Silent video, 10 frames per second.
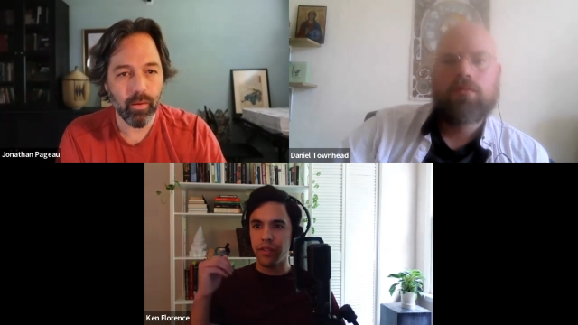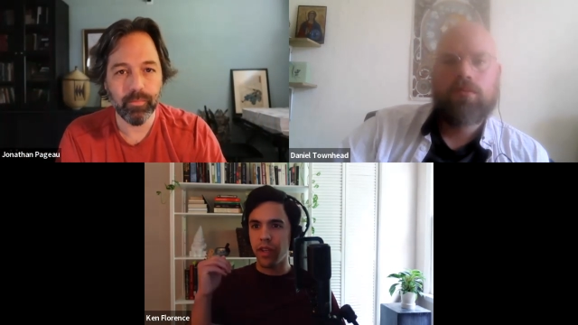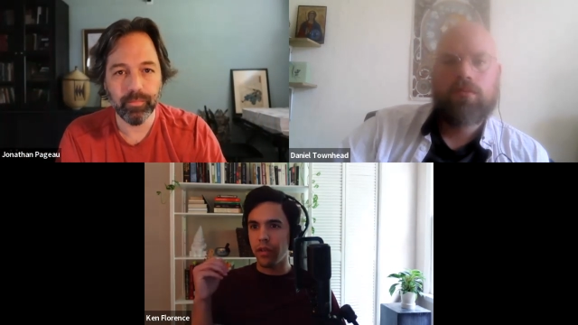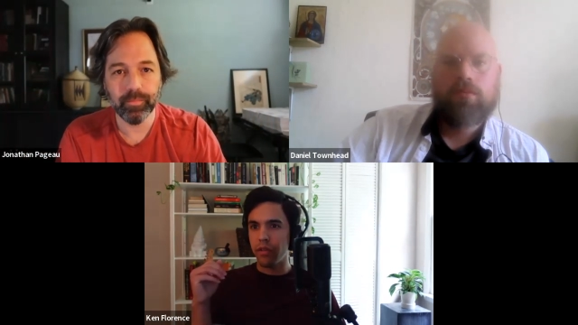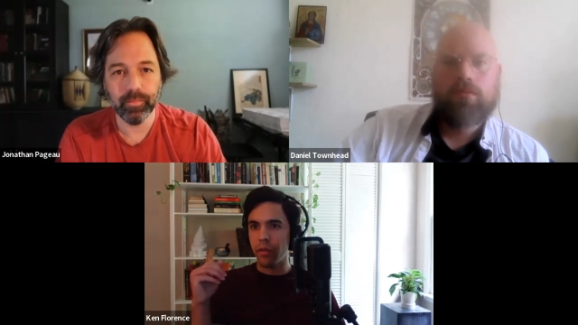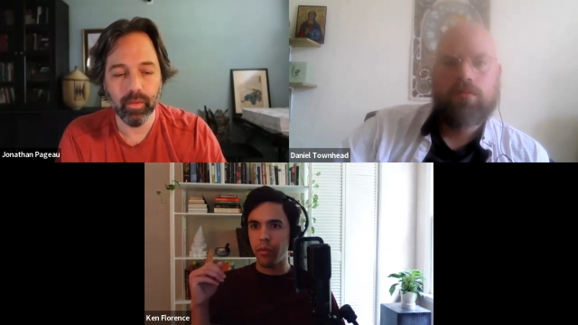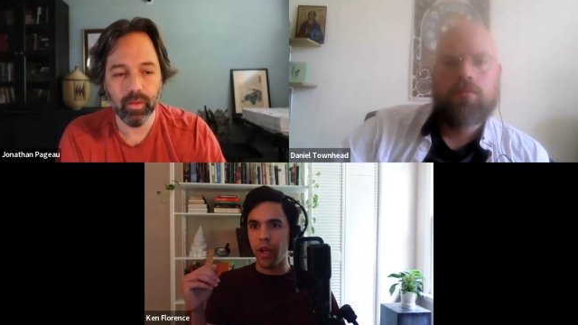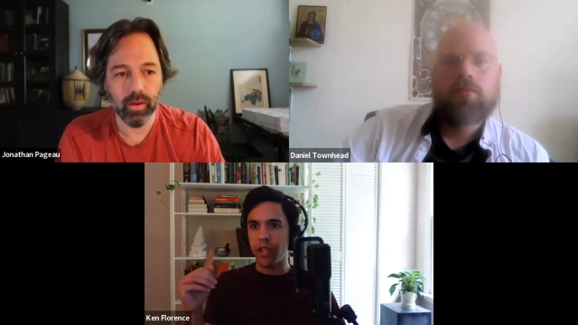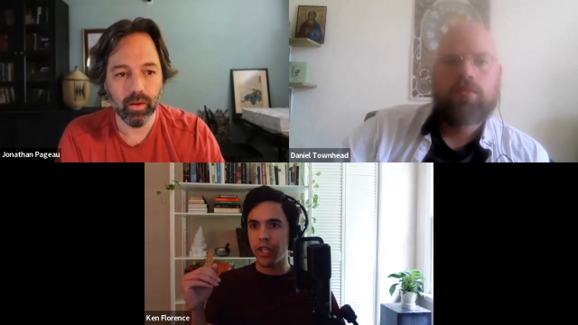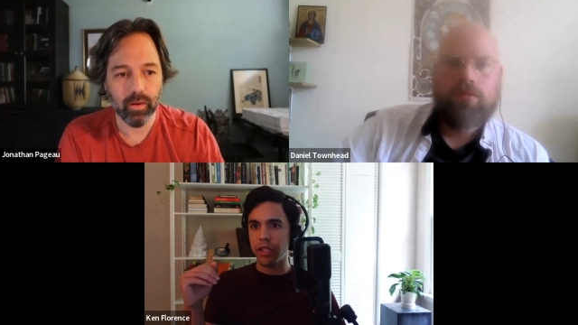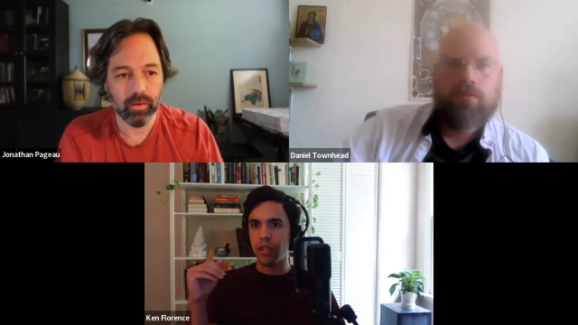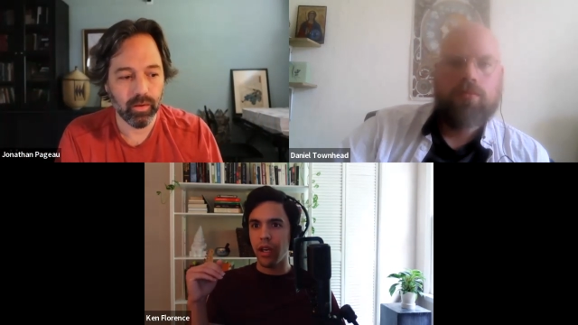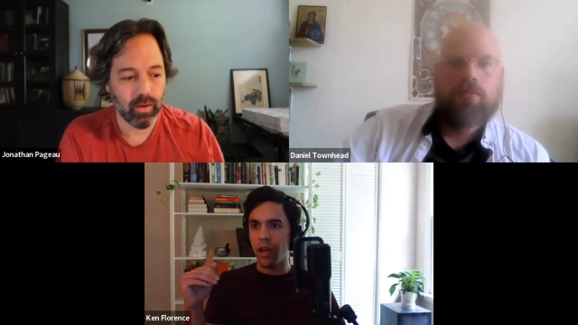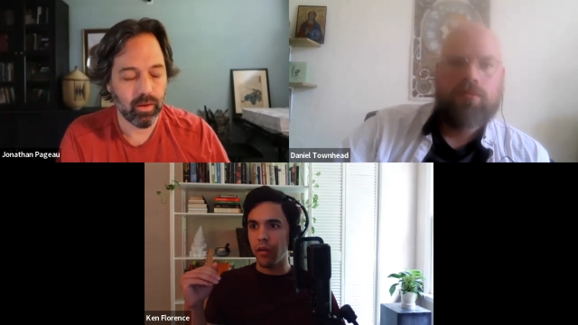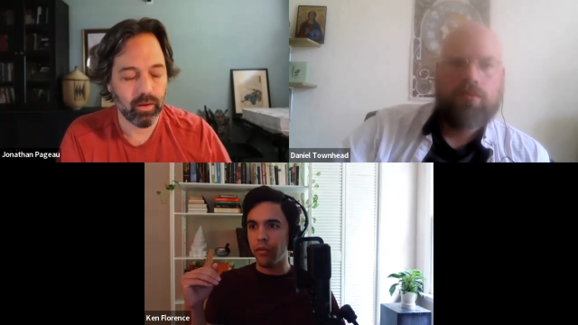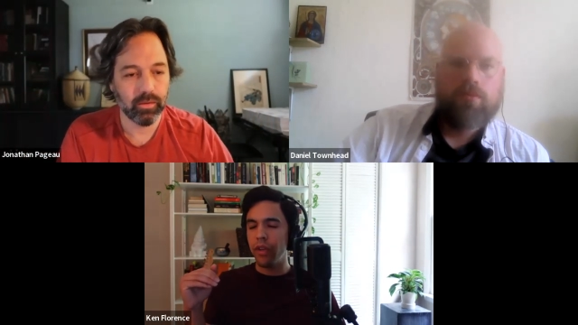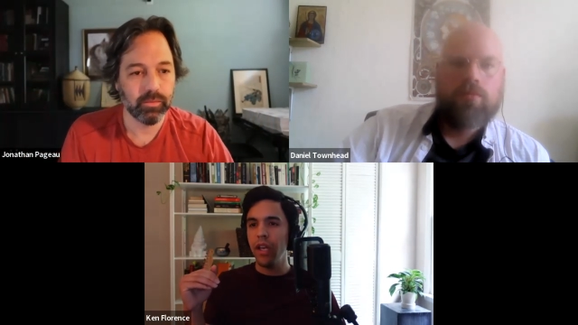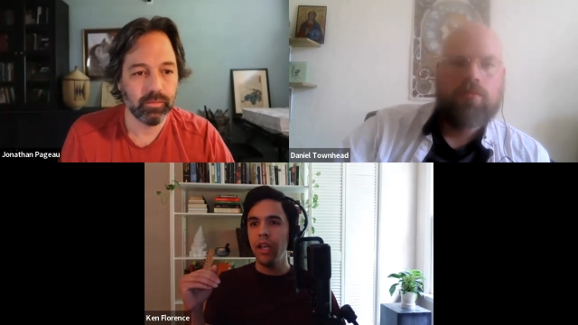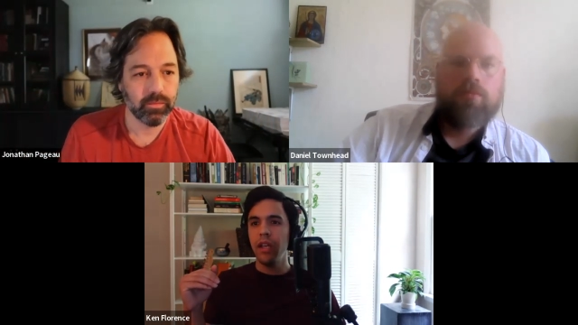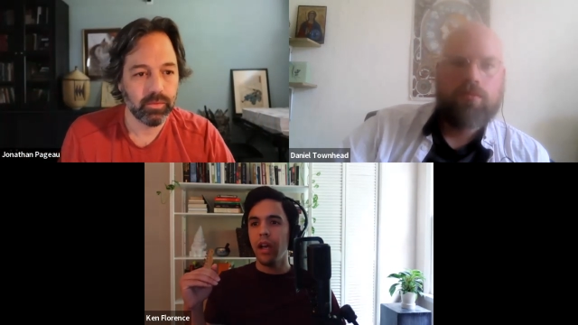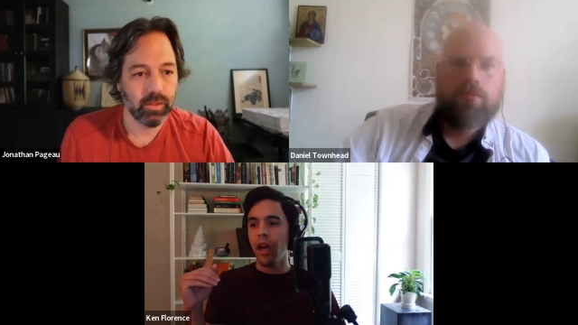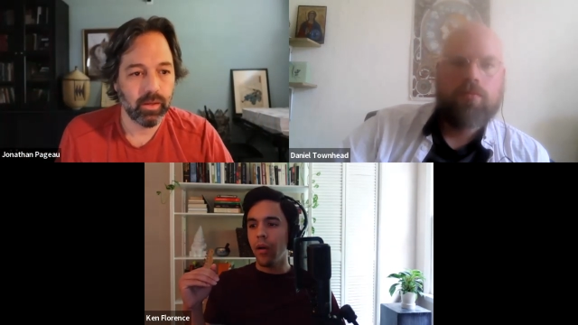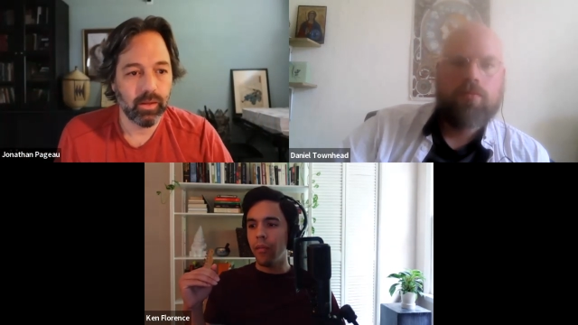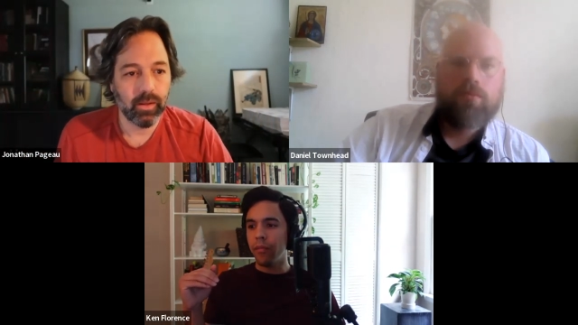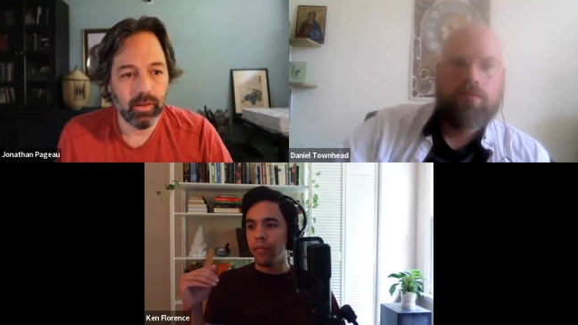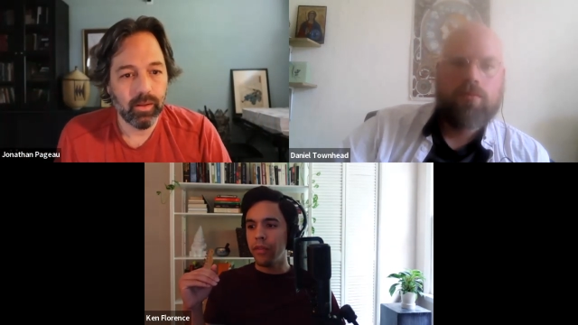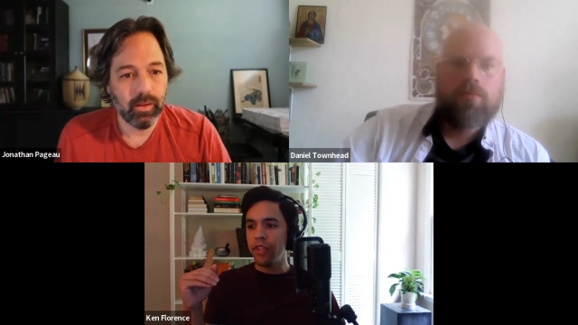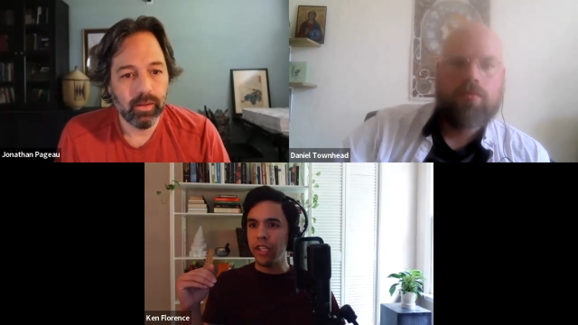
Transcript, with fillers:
Speaker 1: kind of the project of um, the